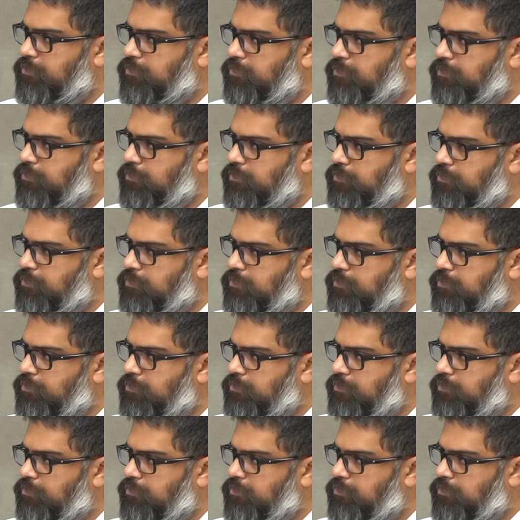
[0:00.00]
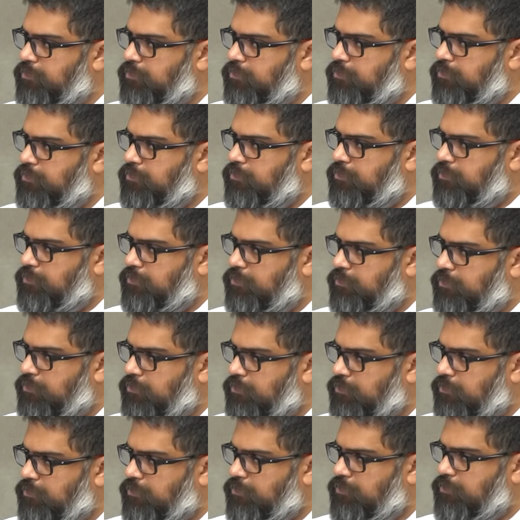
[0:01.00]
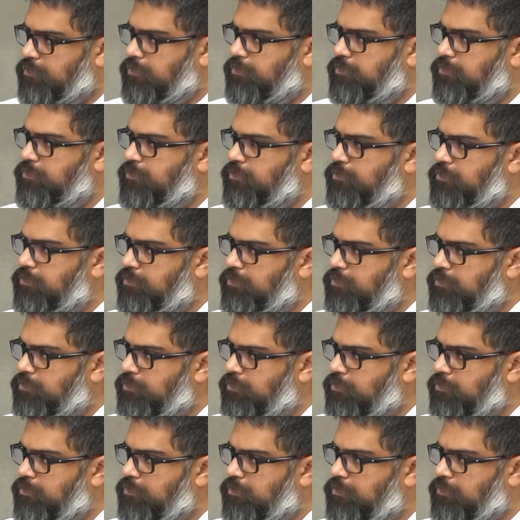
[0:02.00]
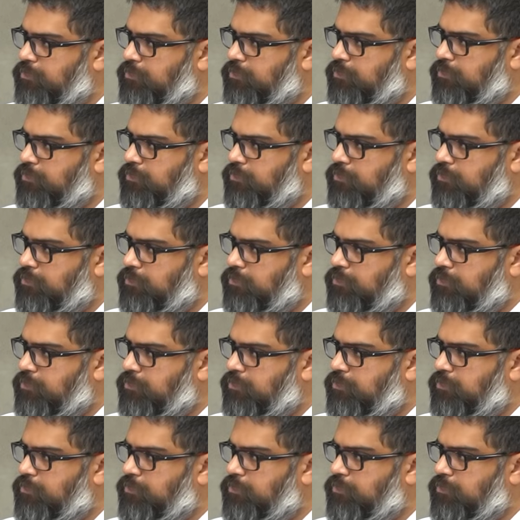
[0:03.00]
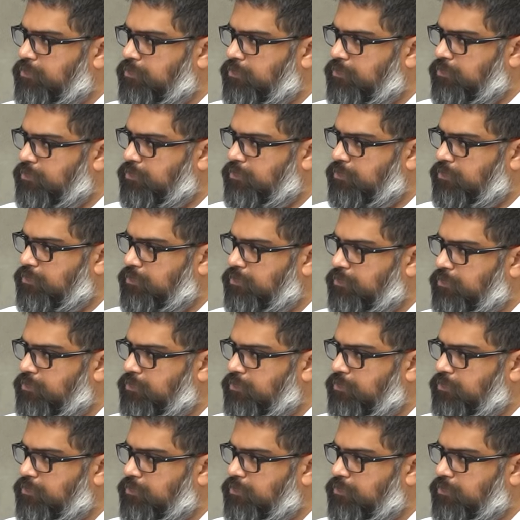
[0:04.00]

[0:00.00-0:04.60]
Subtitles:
No words are spoken by the person on screen.